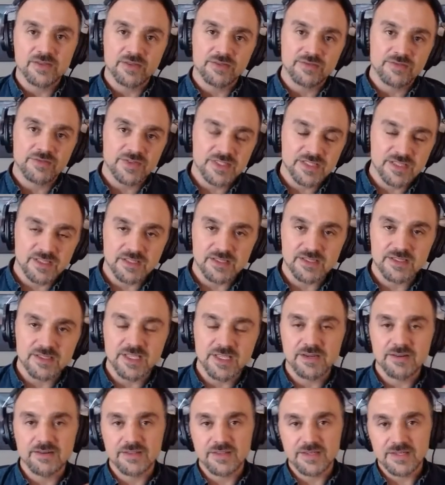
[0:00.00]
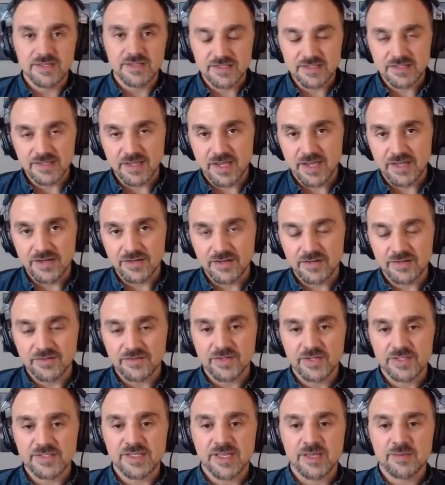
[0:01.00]
So the facilitator, the decider,
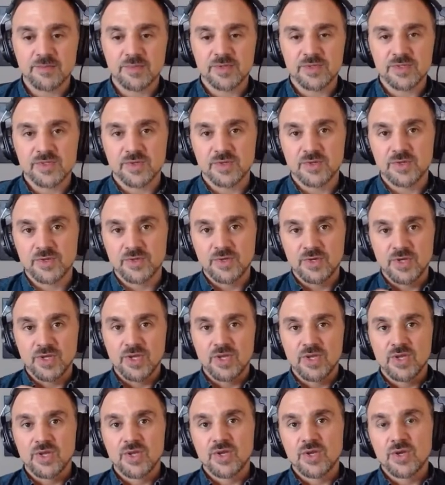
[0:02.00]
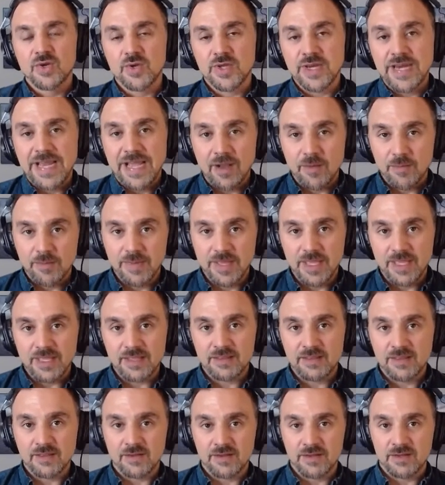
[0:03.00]
for example, so who can help make
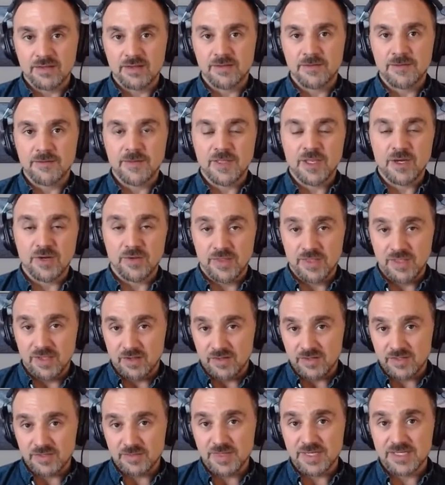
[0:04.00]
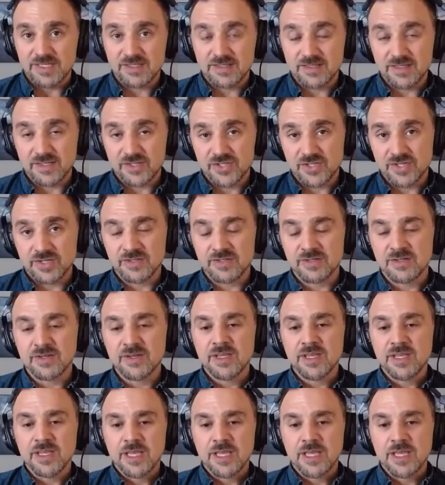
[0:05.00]
the ultimate decision.